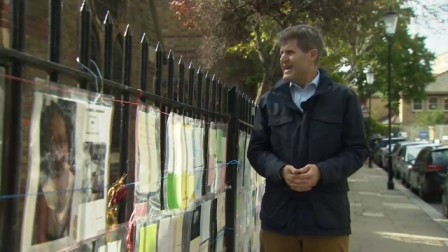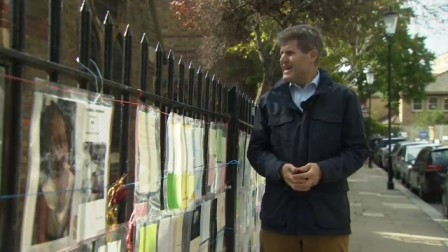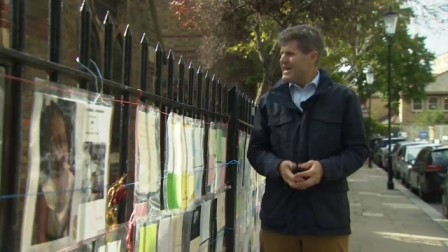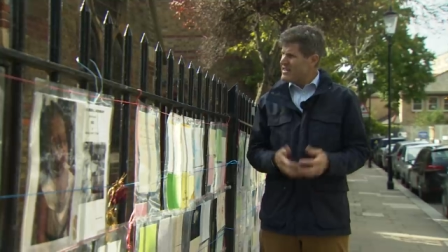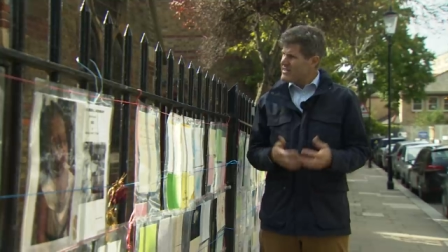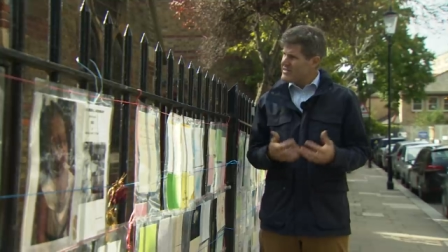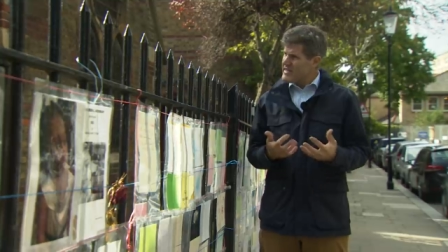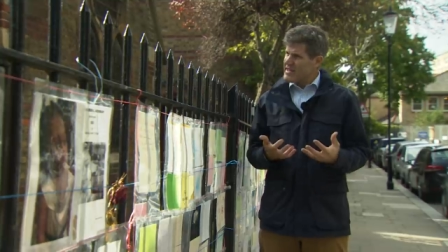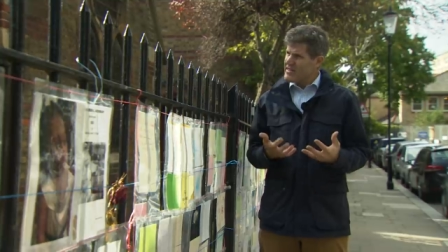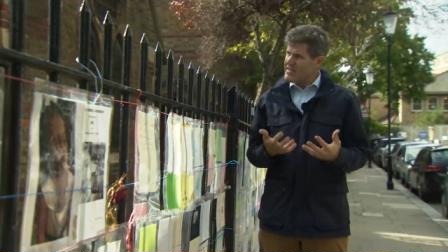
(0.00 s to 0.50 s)

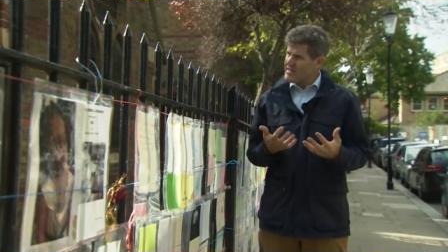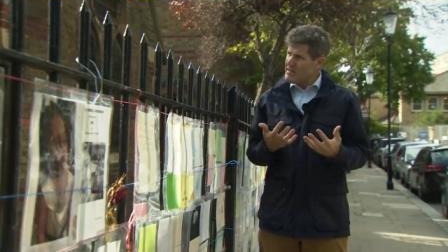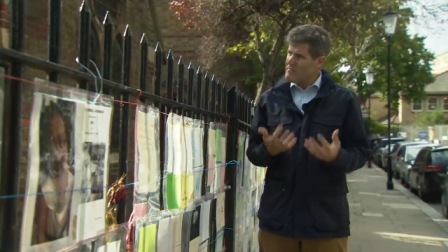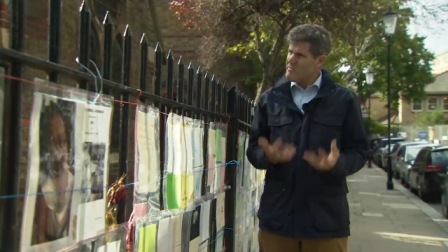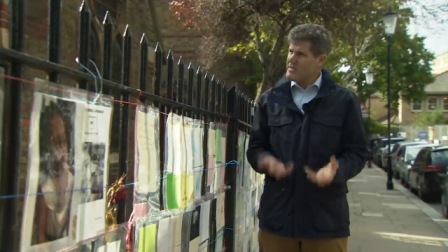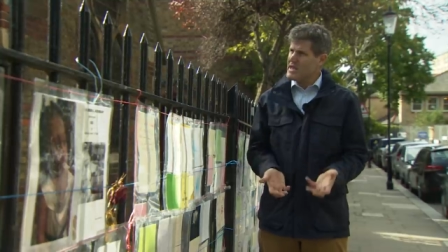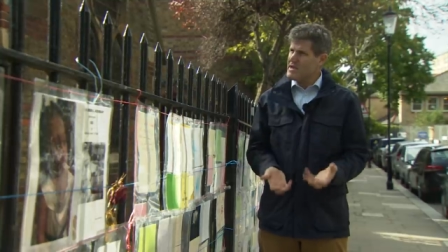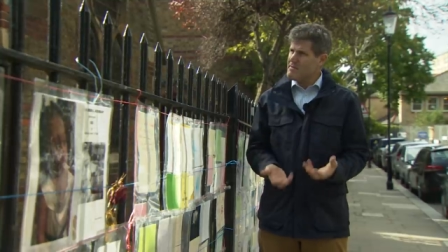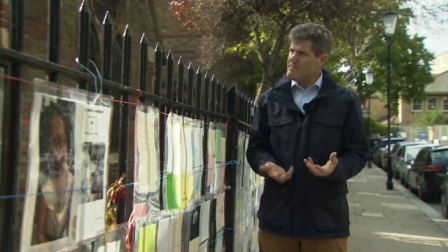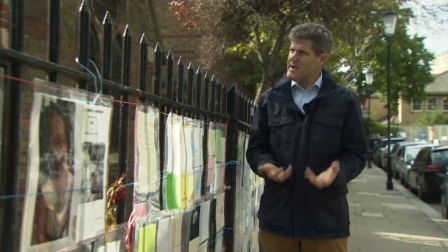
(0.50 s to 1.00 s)
Is there
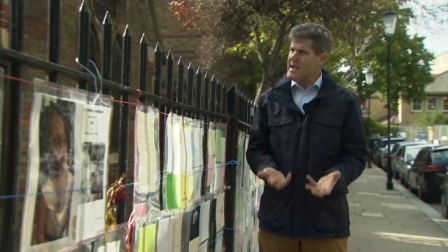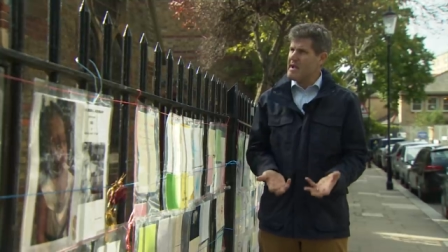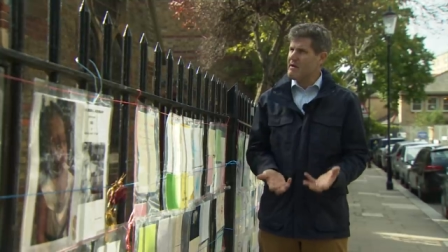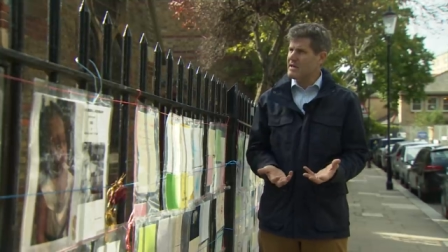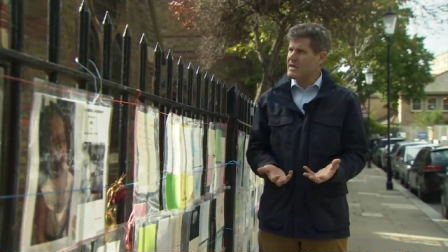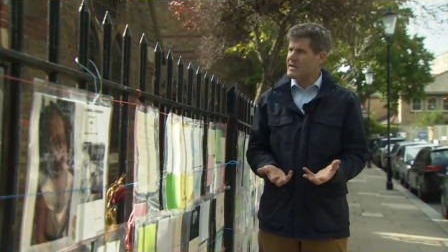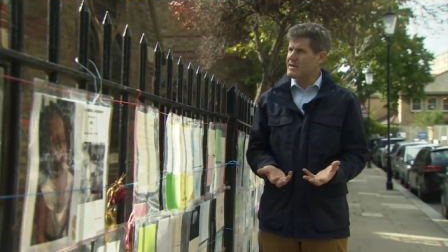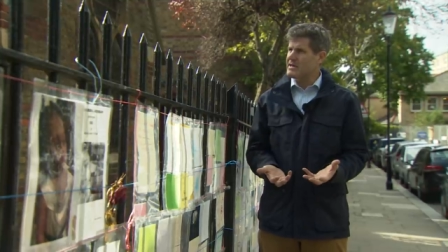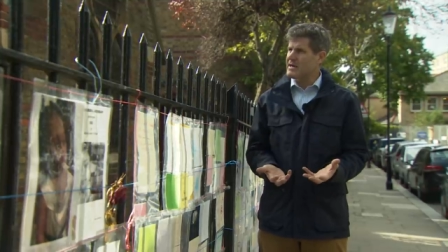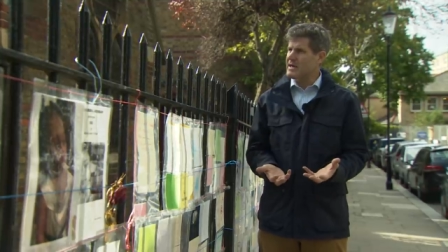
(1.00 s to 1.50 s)
something
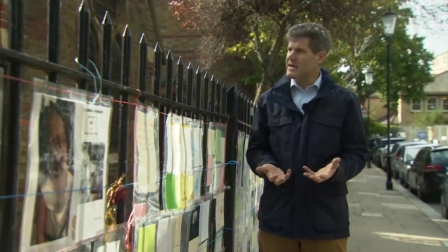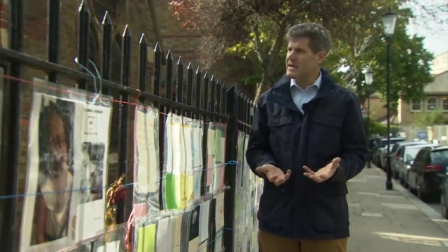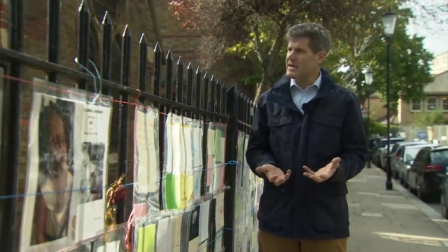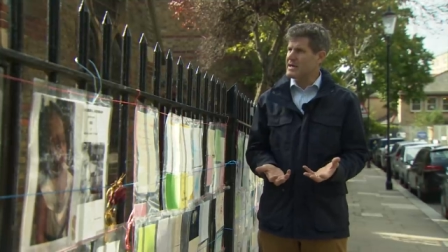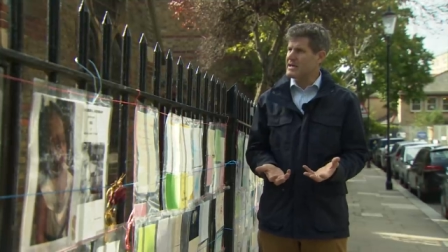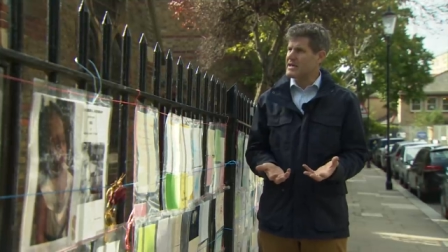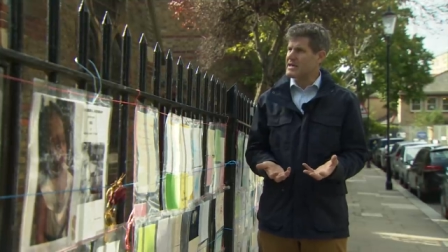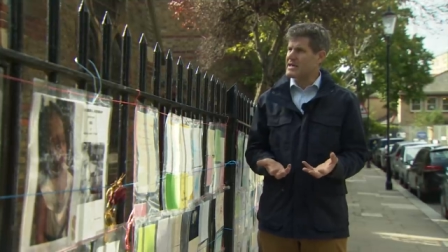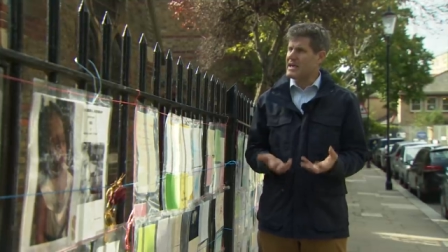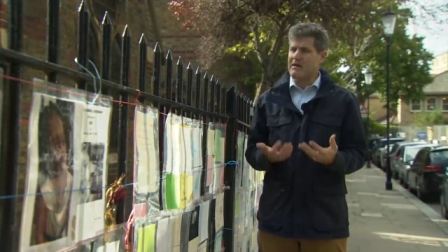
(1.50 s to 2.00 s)
about a, a
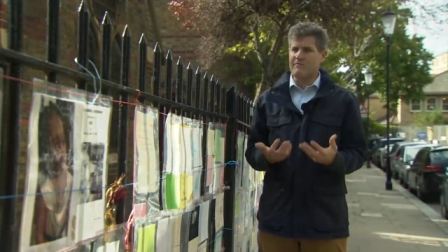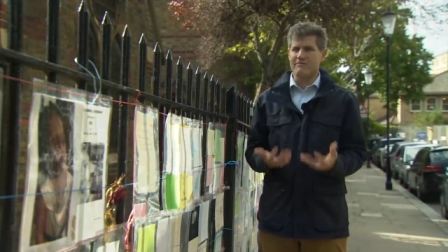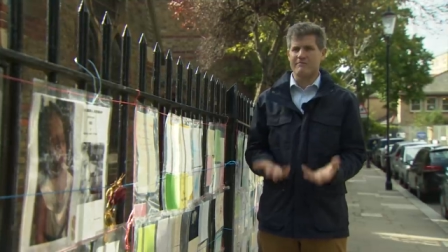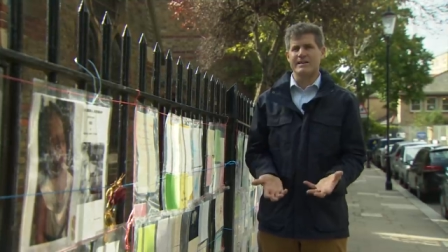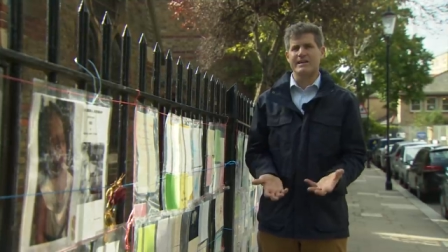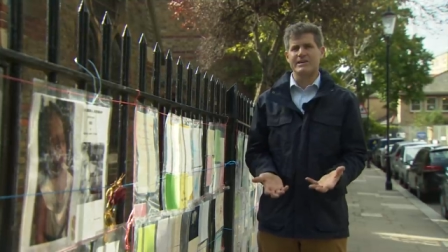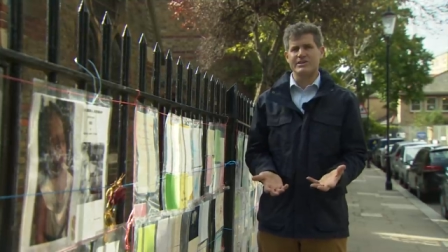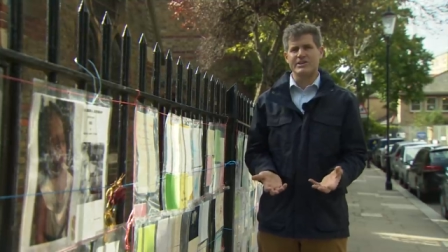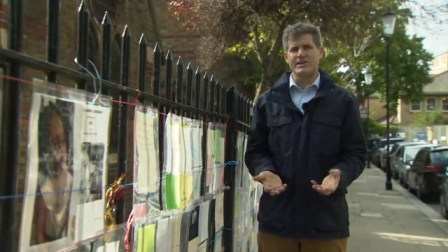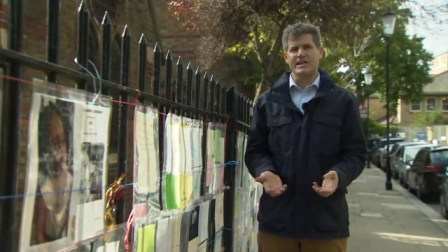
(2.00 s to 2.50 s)
gut
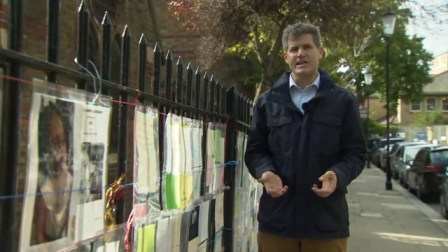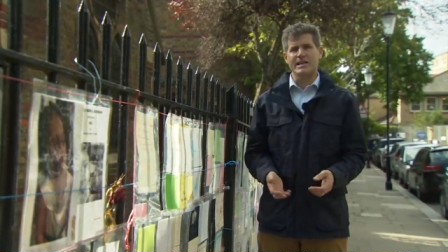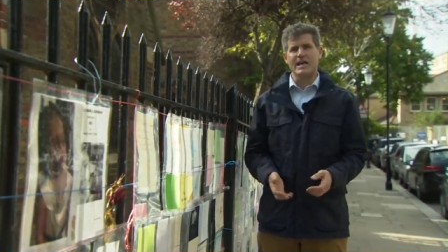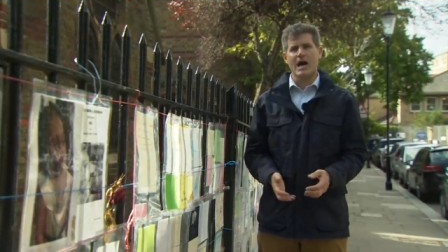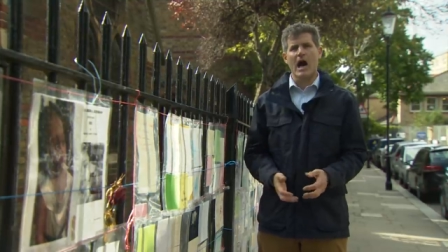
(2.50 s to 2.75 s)
wrenching,